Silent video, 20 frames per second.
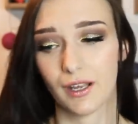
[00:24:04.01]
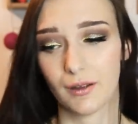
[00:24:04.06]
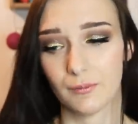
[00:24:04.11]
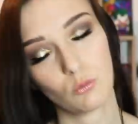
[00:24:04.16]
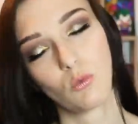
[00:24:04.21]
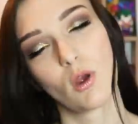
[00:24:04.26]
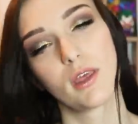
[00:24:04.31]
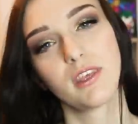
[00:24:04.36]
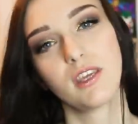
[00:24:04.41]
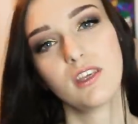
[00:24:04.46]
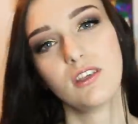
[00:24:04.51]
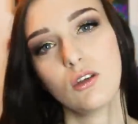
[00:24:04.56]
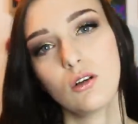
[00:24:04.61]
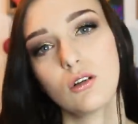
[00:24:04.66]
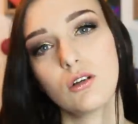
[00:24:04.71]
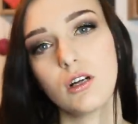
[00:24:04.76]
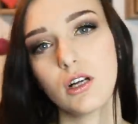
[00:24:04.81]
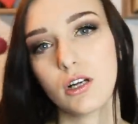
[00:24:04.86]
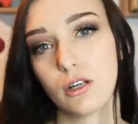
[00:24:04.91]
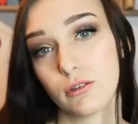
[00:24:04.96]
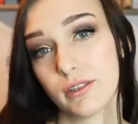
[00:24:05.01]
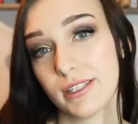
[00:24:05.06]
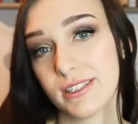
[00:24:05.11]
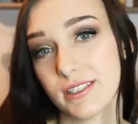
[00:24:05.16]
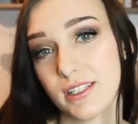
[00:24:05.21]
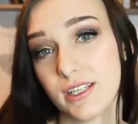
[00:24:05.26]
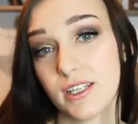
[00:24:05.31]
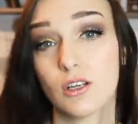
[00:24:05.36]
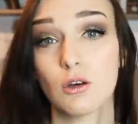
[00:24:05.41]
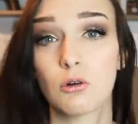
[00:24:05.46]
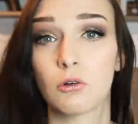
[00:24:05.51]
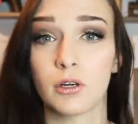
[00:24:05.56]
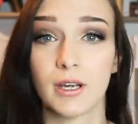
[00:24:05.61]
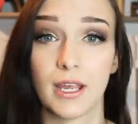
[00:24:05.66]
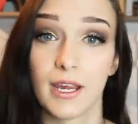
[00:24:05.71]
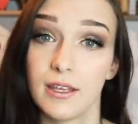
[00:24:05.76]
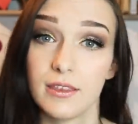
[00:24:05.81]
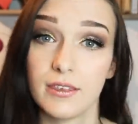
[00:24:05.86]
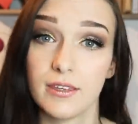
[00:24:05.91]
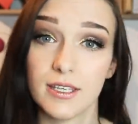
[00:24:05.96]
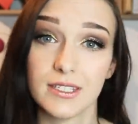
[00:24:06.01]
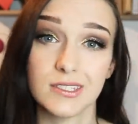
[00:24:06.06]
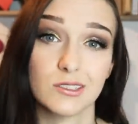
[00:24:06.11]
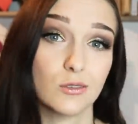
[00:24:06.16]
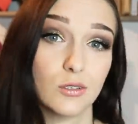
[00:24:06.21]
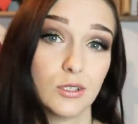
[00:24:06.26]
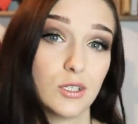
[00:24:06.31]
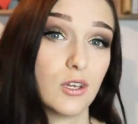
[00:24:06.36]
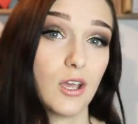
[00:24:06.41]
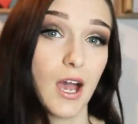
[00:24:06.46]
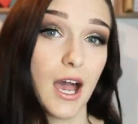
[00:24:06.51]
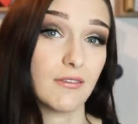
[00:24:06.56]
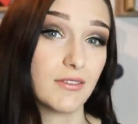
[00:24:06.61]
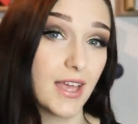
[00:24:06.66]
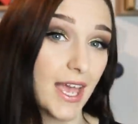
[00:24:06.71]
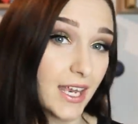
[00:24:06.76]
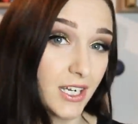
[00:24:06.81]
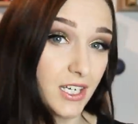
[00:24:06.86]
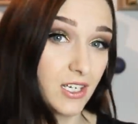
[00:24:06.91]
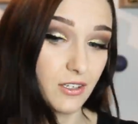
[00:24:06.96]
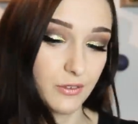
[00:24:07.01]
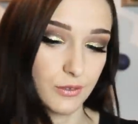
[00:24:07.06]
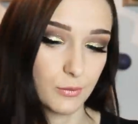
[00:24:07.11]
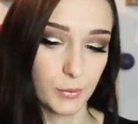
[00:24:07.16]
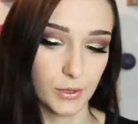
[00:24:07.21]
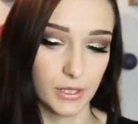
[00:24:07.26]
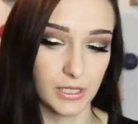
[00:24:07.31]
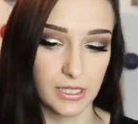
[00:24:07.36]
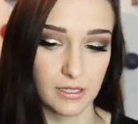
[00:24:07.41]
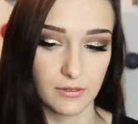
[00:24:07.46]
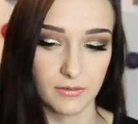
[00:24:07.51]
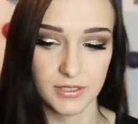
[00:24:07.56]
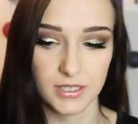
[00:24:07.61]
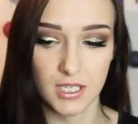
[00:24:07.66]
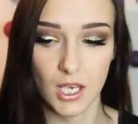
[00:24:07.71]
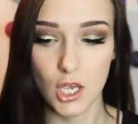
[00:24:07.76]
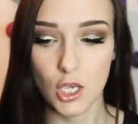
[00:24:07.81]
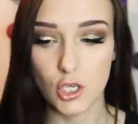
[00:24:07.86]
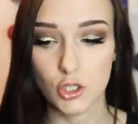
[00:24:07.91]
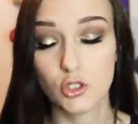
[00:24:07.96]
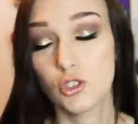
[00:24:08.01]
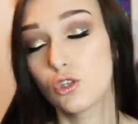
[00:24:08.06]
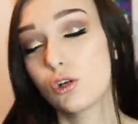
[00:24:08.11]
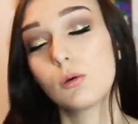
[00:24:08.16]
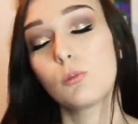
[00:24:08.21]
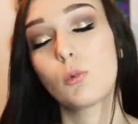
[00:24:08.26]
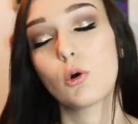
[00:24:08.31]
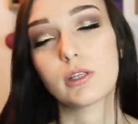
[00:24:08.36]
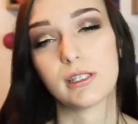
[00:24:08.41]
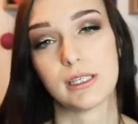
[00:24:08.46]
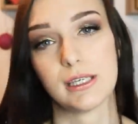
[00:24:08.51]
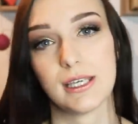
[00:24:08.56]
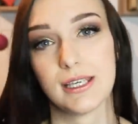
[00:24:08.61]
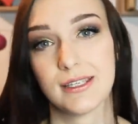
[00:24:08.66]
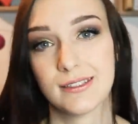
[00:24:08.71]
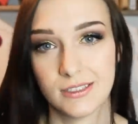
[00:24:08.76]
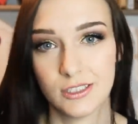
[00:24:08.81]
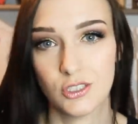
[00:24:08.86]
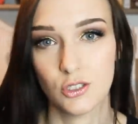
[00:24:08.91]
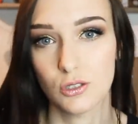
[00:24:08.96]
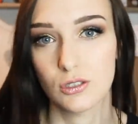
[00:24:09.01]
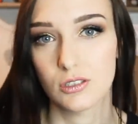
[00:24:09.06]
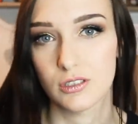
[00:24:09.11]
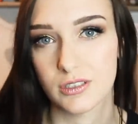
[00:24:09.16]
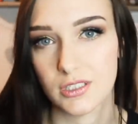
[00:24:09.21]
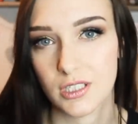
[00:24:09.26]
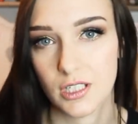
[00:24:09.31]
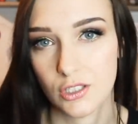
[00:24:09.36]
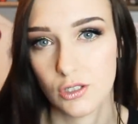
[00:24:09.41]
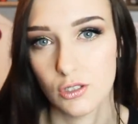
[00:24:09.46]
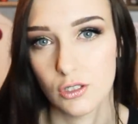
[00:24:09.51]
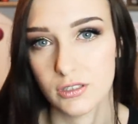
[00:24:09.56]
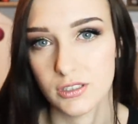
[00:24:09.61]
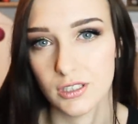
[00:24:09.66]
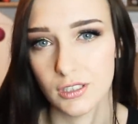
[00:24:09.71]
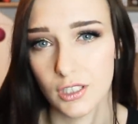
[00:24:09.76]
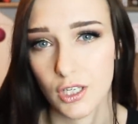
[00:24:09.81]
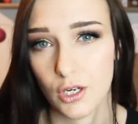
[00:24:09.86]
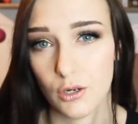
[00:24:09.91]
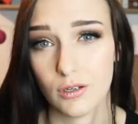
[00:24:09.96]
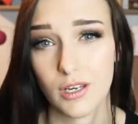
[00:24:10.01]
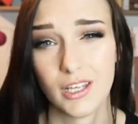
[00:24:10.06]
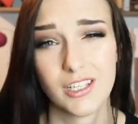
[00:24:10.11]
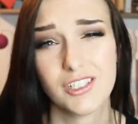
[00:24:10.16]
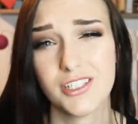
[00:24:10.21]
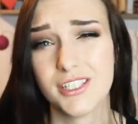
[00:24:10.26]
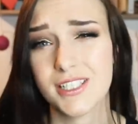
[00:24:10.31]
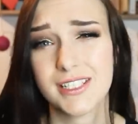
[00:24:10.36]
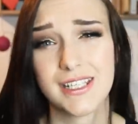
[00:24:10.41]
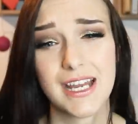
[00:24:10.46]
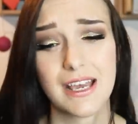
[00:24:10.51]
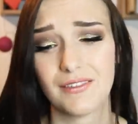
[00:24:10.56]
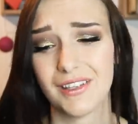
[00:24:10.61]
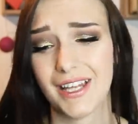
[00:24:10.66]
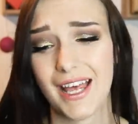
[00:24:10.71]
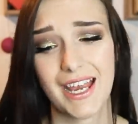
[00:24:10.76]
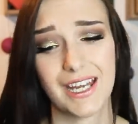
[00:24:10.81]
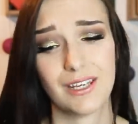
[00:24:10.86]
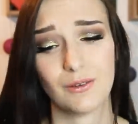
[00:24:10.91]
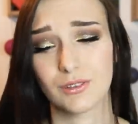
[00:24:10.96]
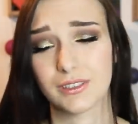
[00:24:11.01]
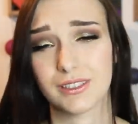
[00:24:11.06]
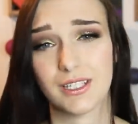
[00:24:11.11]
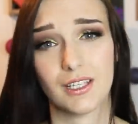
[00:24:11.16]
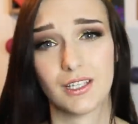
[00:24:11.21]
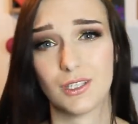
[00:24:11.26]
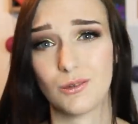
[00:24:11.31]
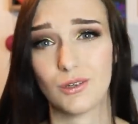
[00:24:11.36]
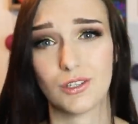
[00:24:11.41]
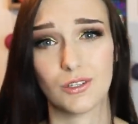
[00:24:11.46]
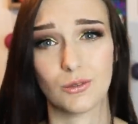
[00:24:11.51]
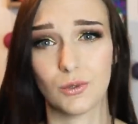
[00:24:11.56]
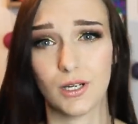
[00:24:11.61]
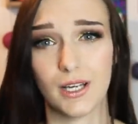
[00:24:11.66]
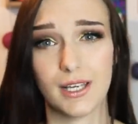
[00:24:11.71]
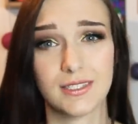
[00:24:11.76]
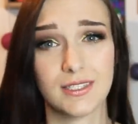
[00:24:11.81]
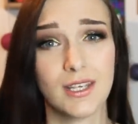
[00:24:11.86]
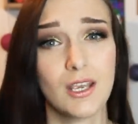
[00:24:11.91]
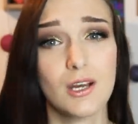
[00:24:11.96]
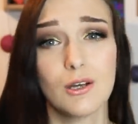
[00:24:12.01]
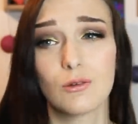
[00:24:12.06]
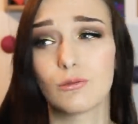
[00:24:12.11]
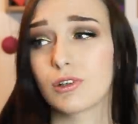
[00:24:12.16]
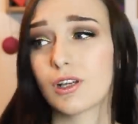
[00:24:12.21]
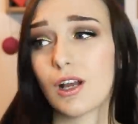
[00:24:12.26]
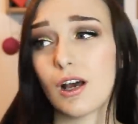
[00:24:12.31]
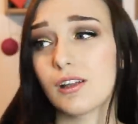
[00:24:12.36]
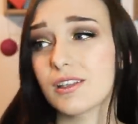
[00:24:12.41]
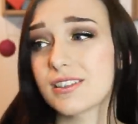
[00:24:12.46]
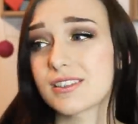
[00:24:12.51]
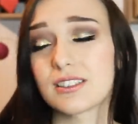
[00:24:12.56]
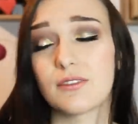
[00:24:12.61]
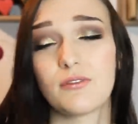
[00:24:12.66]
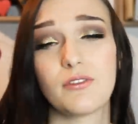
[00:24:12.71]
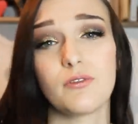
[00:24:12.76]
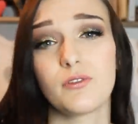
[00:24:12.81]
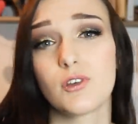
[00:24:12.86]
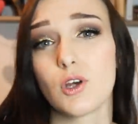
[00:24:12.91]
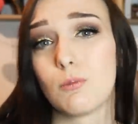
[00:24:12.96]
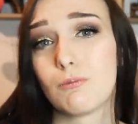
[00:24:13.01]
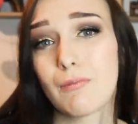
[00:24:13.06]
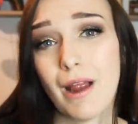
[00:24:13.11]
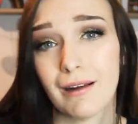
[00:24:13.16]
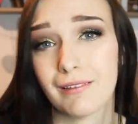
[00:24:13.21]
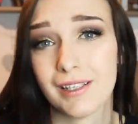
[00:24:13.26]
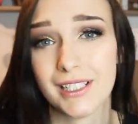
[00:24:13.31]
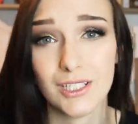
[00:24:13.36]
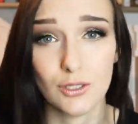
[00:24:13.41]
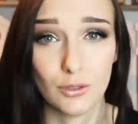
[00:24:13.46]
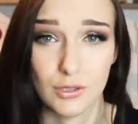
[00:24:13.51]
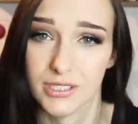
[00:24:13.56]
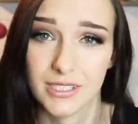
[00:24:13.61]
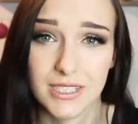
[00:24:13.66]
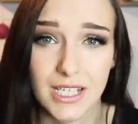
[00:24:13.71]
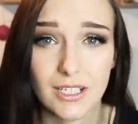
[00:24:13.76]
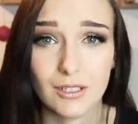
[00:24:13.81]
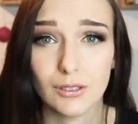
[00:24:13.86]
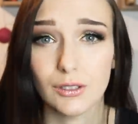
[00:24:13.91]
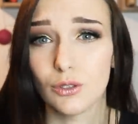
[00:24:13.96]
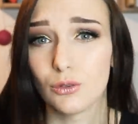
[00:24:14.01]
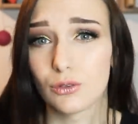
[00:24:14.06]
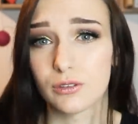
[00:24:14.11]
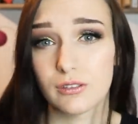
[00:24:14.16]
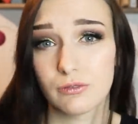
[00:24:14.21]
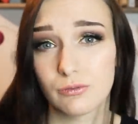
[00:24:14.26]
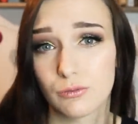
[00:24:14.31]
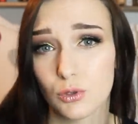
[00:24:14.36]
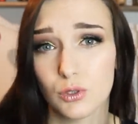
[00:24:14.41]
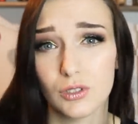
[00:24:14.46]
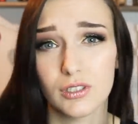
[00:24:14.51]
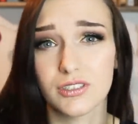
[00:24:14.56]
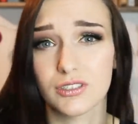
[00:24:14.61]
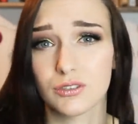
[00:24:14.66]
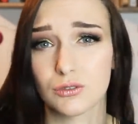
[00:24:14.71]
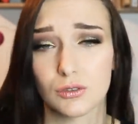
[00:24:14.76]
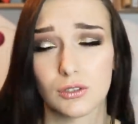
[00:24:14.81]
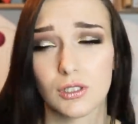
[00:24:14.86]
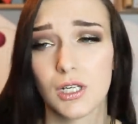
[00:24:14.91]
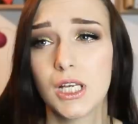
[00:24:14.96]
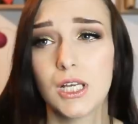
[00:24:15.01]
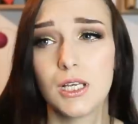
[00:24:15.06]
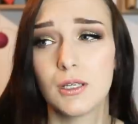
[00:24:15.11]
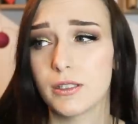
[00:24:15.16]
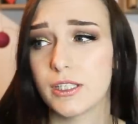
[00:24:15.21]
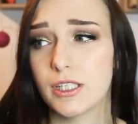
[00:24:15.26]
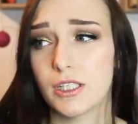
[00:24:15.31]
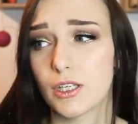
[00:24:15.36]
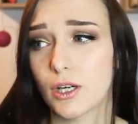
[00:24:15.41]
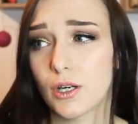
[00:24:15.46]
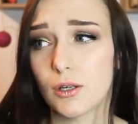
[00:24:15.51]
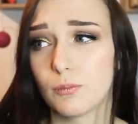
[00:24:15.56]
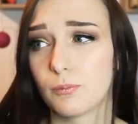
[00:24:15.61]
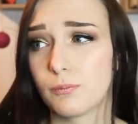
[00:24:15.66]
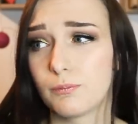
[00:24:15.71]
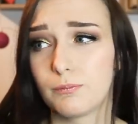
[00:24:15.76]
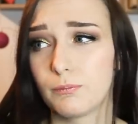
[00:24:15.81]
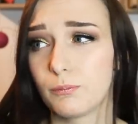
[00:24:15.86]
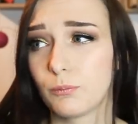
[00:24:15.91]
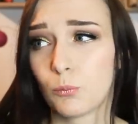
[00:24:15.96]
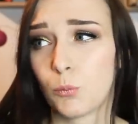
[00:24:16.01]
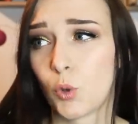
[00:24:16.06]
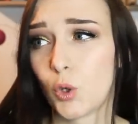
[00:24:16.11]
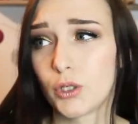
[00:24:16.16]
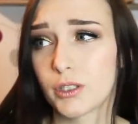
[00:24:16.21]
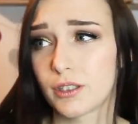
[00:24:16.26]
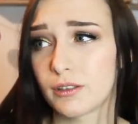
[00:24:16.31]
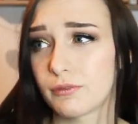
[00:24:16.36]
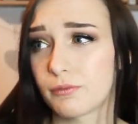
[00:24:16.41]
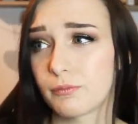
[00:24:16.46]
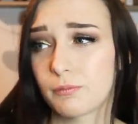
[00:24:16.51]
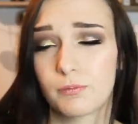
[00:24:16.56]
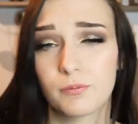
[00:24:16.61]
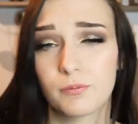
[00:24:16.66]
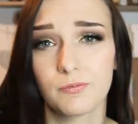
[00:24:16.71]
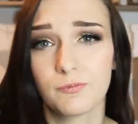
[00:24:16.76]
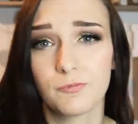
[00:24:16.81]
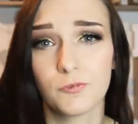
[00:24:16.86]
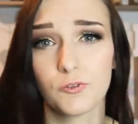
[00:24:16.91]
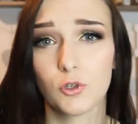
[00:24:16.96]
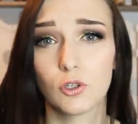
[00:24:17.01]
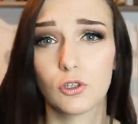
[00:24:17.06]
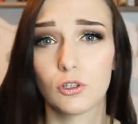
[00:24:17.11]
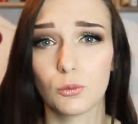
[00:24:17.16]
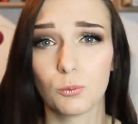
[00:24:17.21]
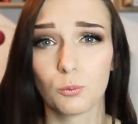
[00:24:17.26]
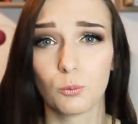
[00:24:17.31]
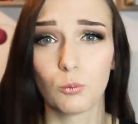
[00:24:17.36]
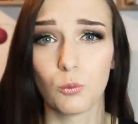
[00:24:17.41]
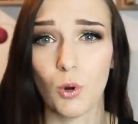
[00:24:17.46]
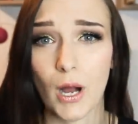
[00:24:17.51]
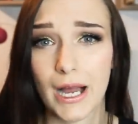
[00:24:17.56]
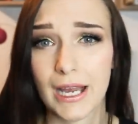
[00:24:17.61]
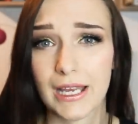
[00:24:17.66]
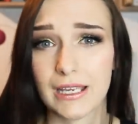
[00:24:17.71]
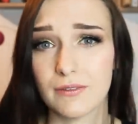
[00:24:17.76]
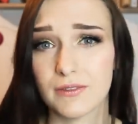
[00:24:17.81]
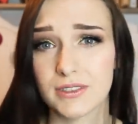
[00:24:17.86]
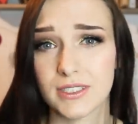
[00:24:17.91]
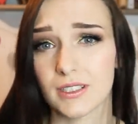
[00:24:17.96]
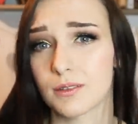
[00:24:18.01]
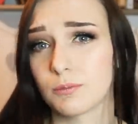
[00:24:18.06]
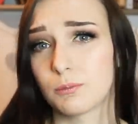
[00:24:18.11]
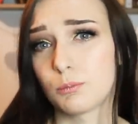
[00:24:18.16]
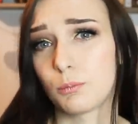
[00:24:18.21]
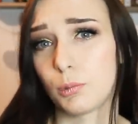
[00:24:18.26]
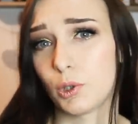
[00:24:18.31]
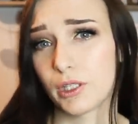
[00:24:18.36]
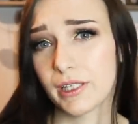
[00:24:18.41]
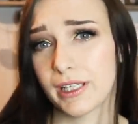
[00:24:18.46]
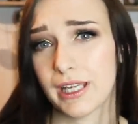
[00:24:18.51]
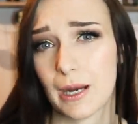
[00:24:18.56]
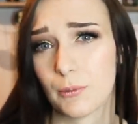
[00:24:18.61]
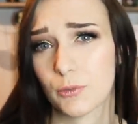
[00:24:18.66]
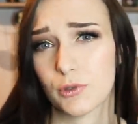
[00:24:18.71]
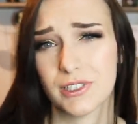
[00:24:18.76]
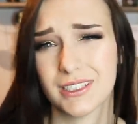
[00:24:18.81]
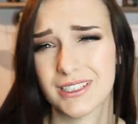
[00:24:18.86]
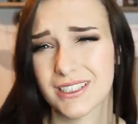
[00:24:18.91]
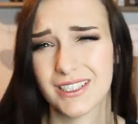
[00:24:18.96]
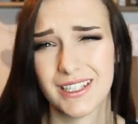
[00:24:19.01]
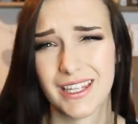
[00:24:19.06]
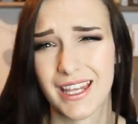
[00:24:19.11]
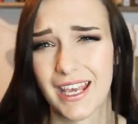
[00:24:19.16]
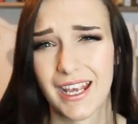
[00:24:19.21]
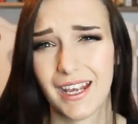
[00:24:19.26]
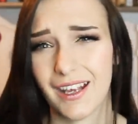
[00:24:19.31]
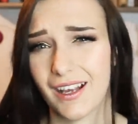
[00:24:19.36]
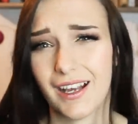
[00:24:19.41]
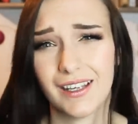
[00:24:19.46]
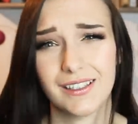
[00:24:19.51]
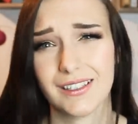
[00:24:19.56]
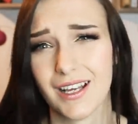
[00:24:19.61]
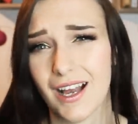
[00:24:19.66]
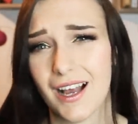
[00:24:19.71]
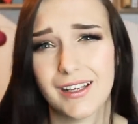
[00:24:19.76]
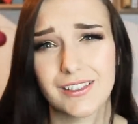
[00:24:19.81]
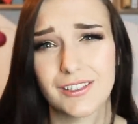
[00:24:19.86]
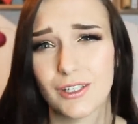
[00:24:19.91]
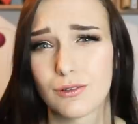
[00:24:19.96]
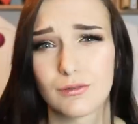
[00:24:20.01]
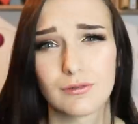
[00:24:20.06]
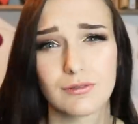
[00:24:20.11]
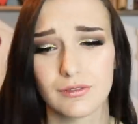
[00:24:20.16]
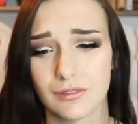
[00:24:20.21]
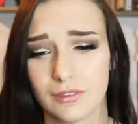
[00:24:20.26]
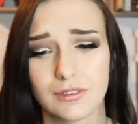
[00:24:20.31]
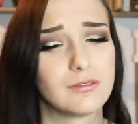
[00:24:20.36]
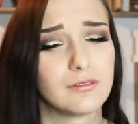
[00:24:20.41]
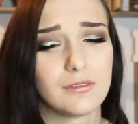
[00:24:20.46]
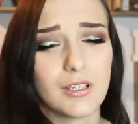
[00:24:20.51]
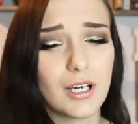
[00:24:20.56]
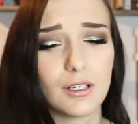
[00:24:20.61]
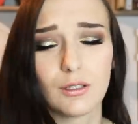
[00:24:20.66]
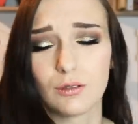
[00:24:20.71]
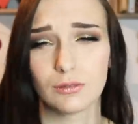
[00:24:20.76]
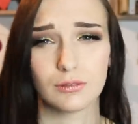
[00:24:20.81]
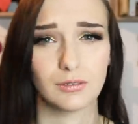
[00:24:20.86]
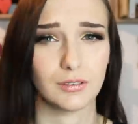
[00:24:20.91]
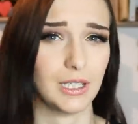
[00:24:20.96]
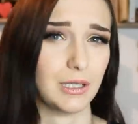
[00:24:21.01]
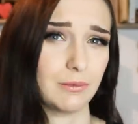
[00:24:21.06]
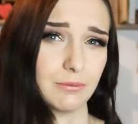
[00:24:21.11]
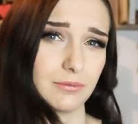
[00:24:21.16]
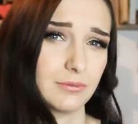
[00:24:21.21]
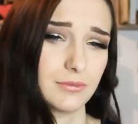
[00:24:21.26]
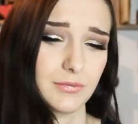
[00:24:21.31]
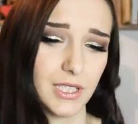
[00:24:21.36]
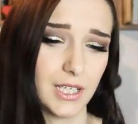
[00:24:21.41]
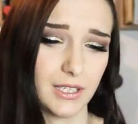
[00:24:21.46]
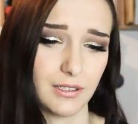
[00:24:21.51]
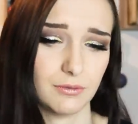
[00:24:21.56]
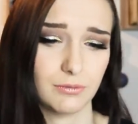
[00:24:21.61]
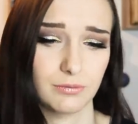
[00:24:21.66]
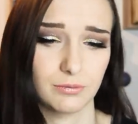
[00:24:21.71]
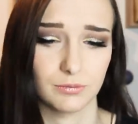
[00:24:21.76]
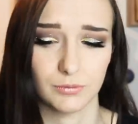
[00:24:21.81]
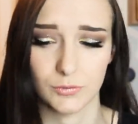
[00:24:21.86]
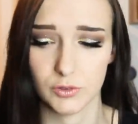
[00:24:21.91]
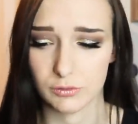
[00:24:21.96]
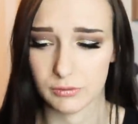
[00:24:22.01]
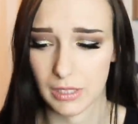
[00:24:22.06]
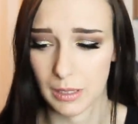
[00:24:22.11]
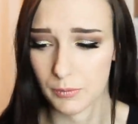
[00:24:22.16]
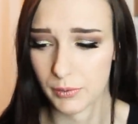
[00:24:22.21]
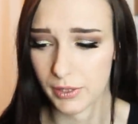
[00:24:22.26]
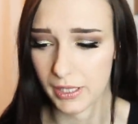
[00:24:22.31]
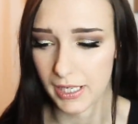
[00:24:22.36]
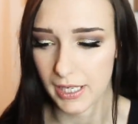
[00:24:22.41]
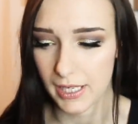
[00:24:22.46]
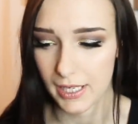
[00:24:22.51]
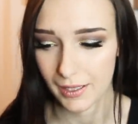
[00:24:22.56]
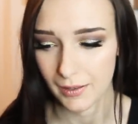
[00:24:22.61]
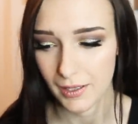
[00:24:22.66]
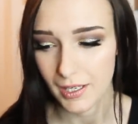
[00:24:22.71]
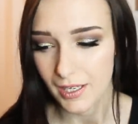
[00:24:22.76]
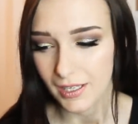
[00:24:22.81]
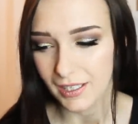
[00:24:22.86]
Whether you're a Christian or an atheist or you have any other beliefs, your body is yours and yours alone, and you should never let anyone tell you otherwise, regardless of if you're married or single or divorced or, you know, one of 4 wives in a polyamorous thing. I don't know. I'm kind of rambling here.